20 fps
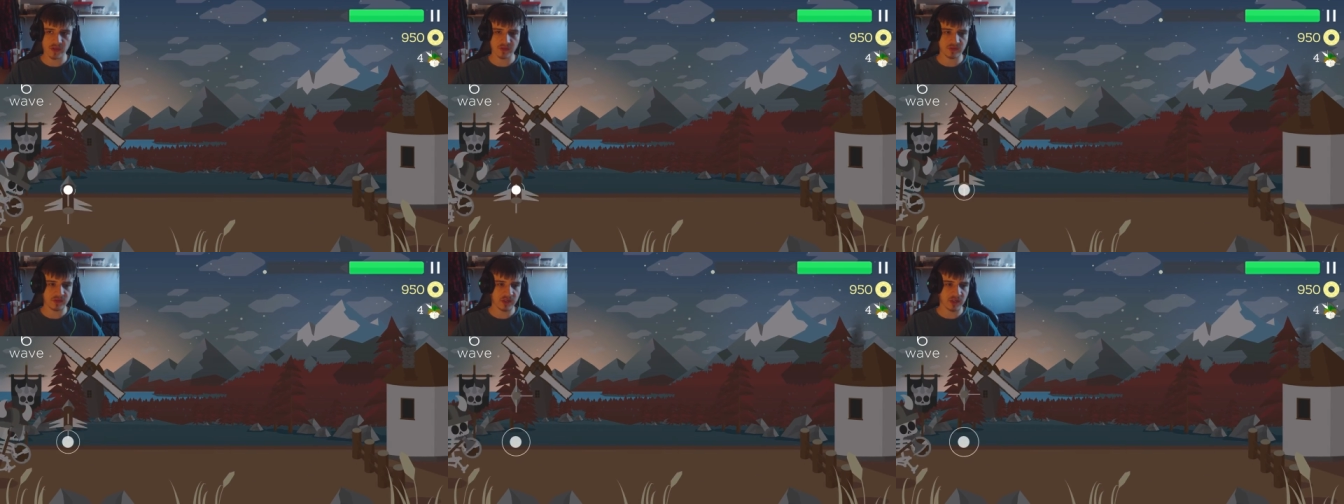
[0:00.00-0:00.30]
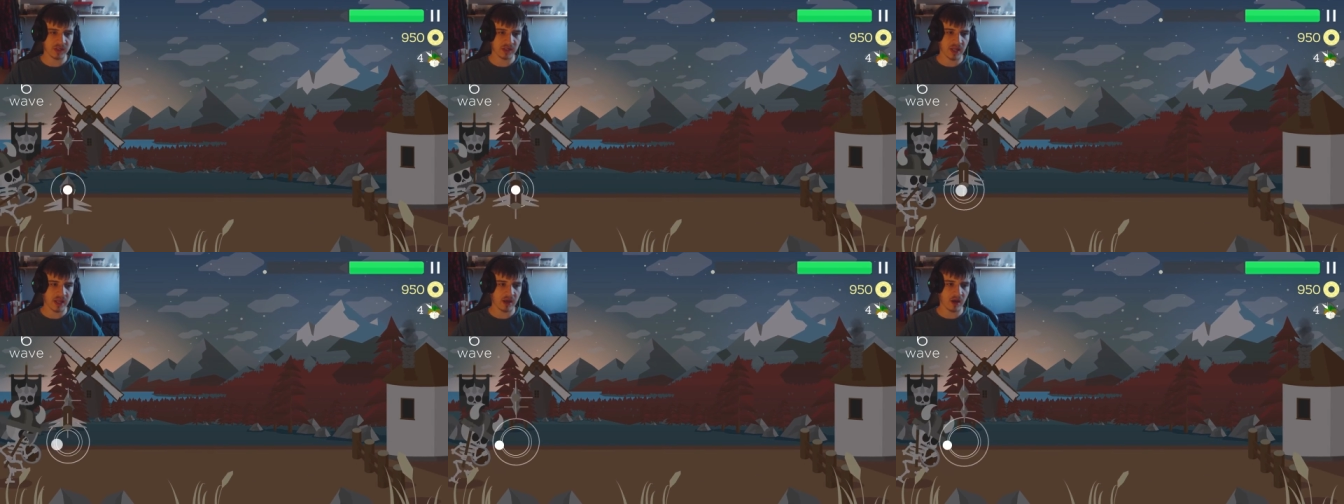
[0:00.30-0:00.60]

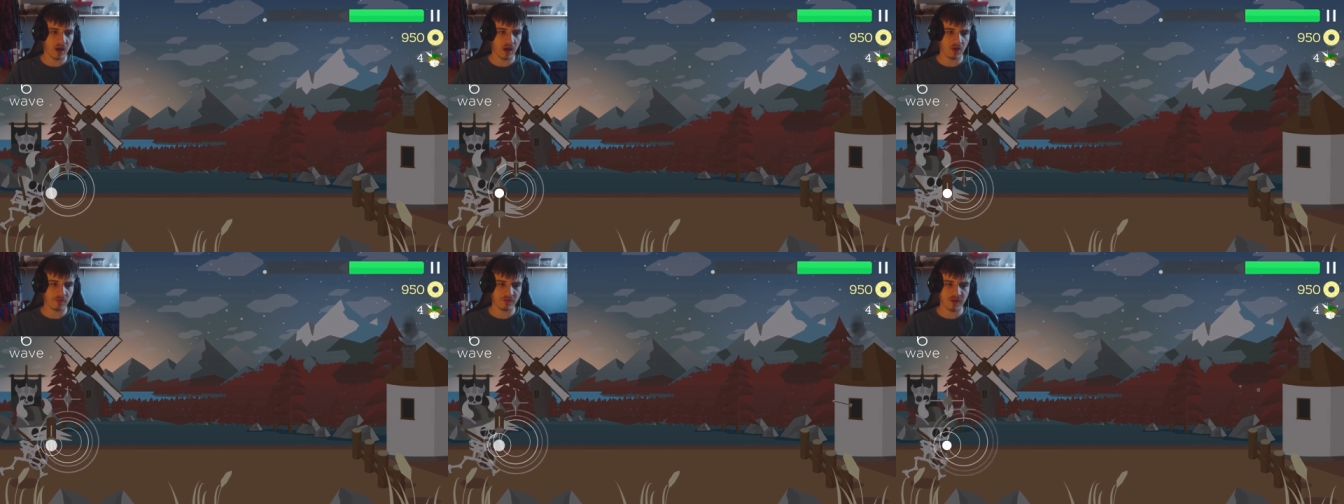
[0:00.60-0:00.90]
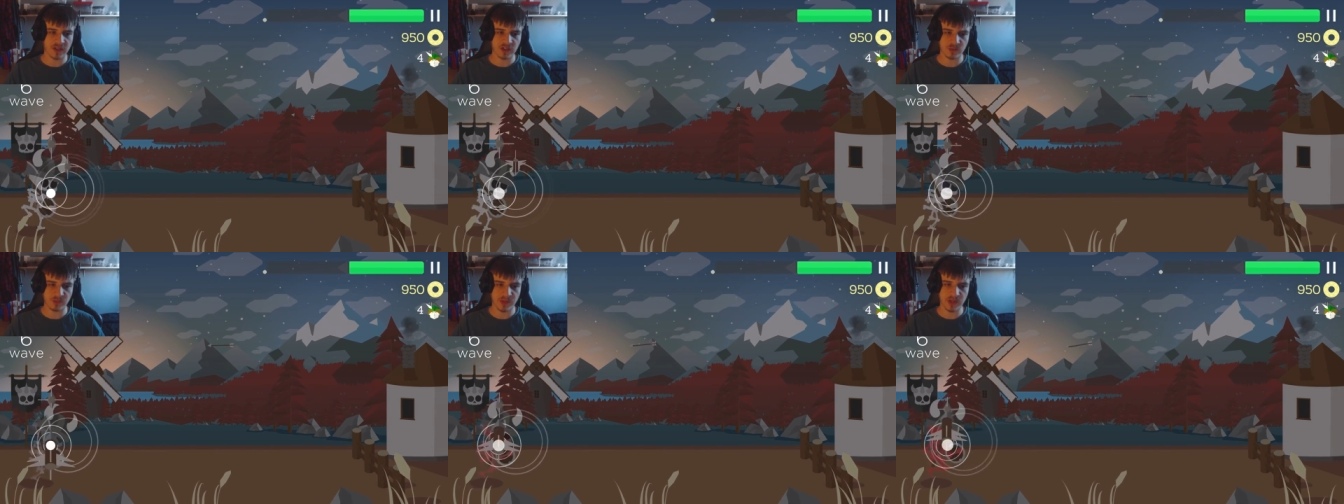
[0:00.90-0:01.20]
seeing that half
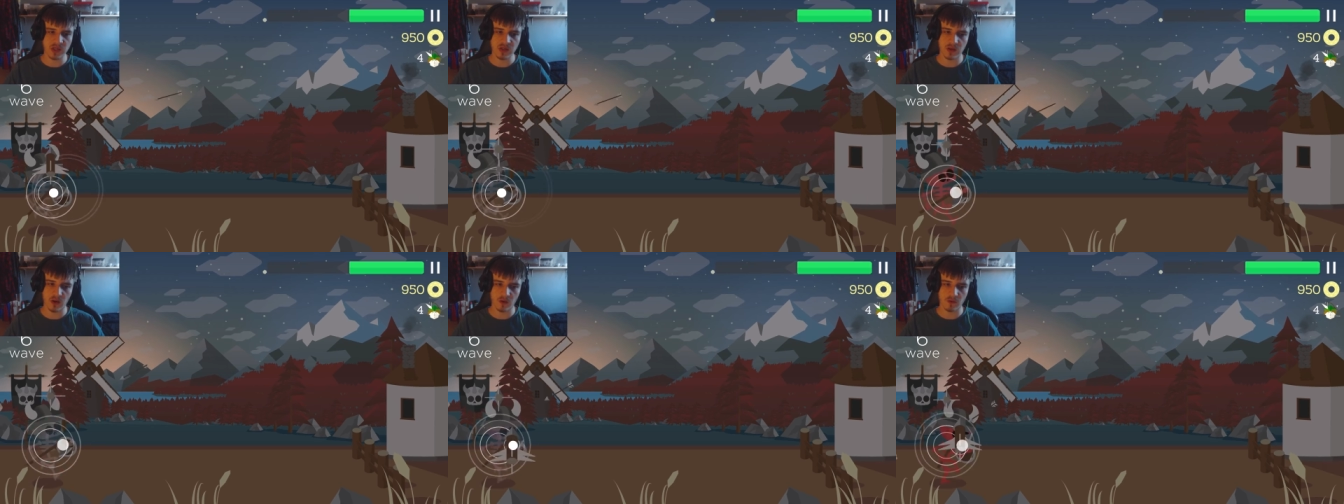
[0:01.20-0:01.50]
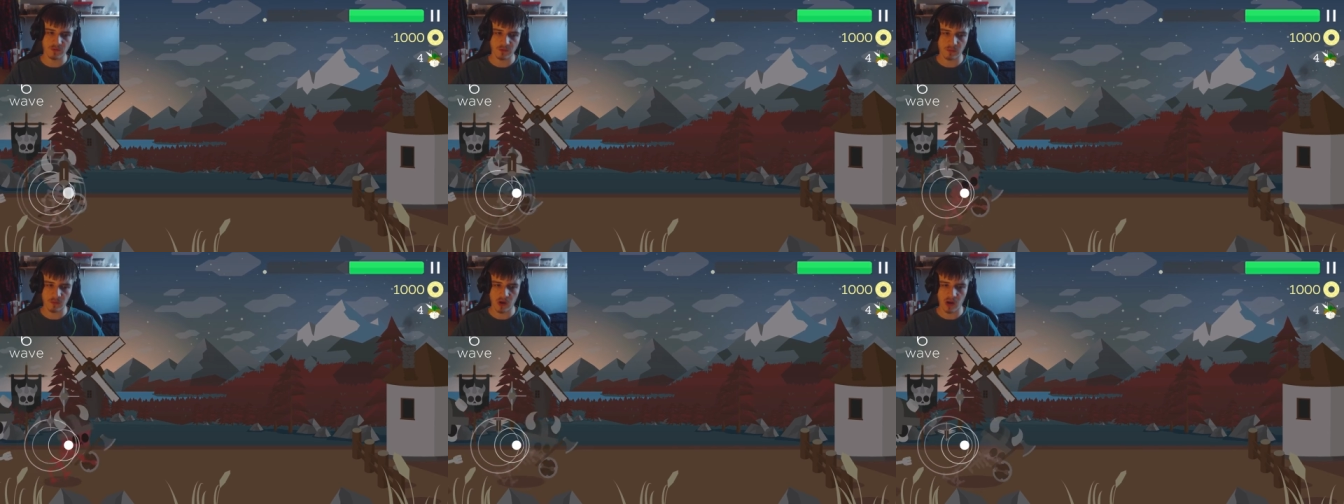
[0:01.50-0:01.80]
H P go
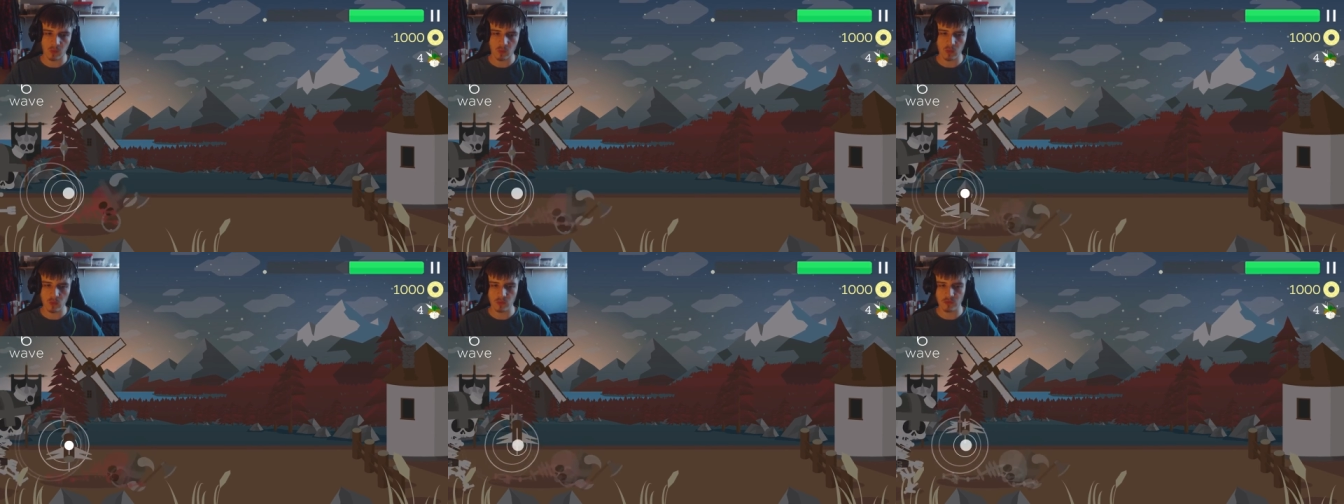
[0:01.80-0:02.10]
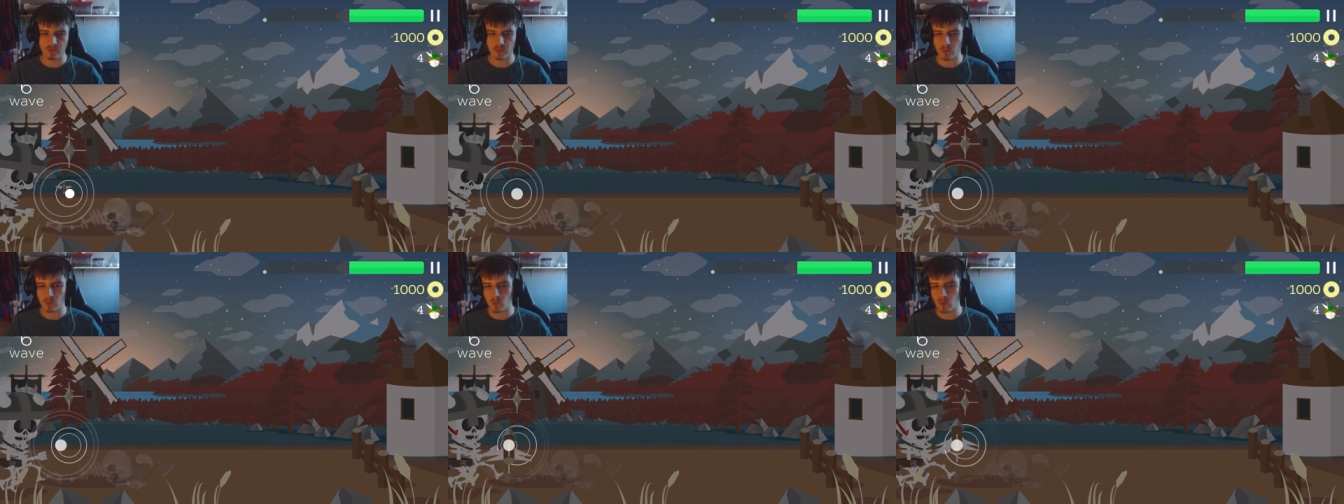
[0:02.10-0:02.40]
from my wall
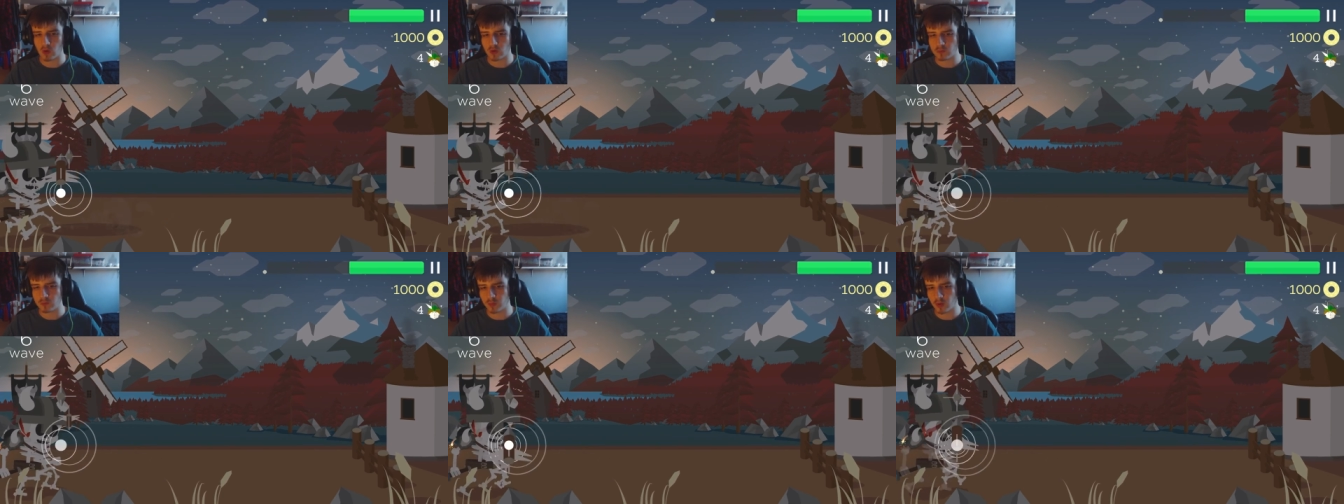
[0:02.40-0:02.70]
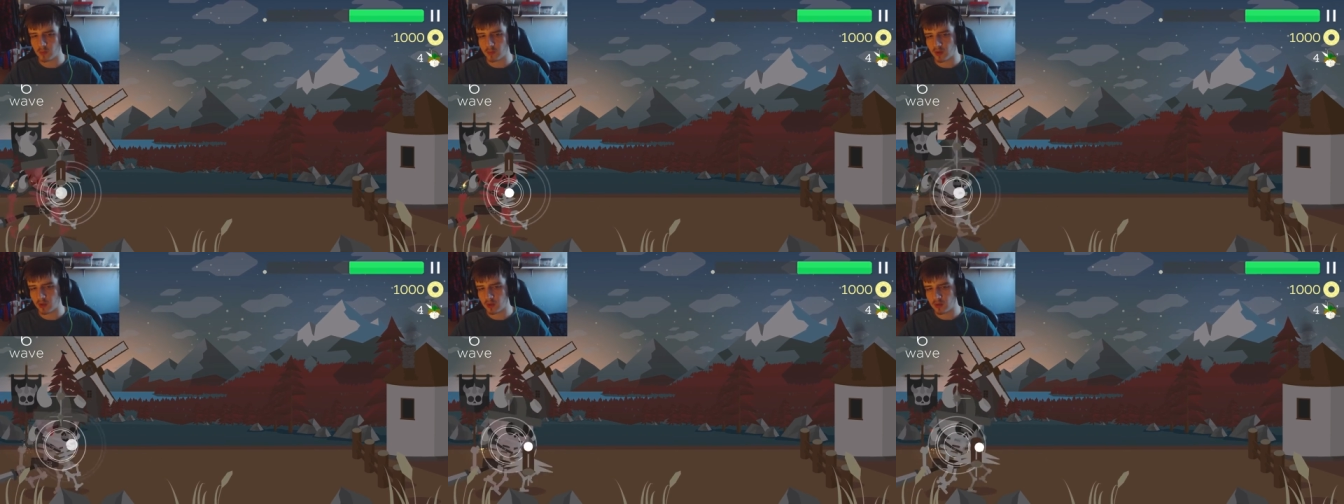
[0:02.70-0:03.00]
from one
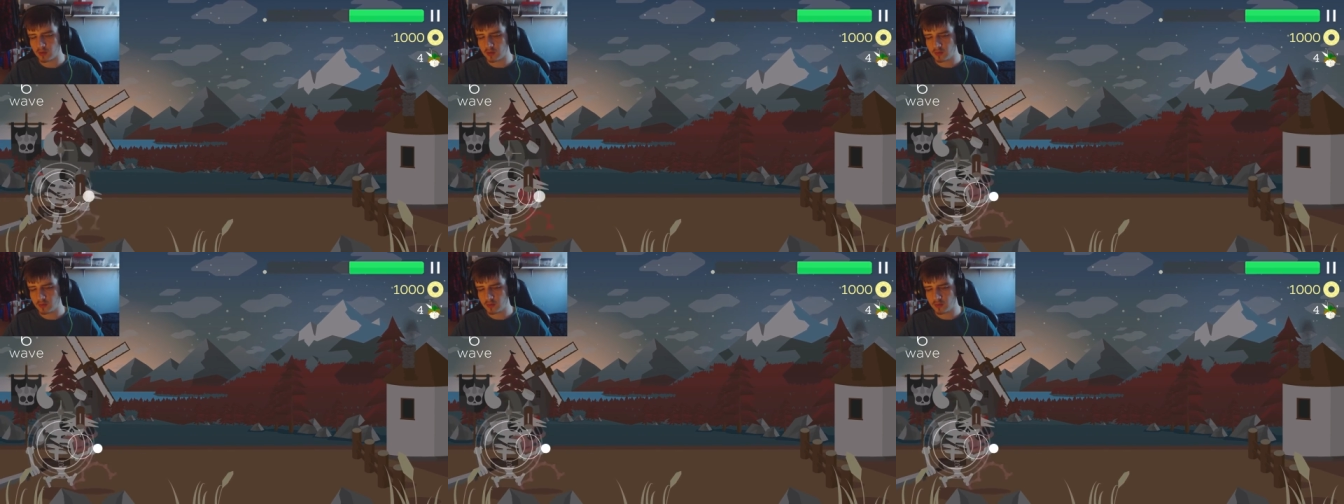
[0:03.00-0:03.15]
bomber.